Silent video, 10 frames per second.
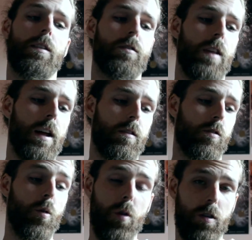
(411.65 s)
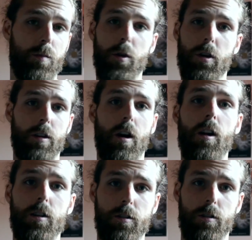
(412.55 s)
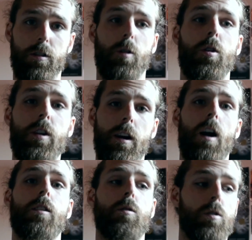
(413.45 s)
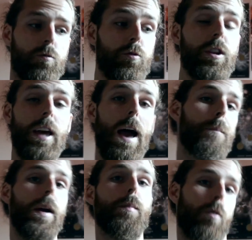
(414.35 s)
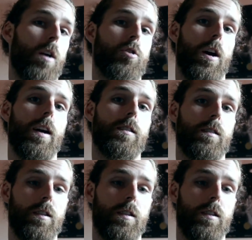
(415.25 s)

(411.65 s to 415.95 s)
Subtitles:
So that $200 million or so could have gone towards really epic projects,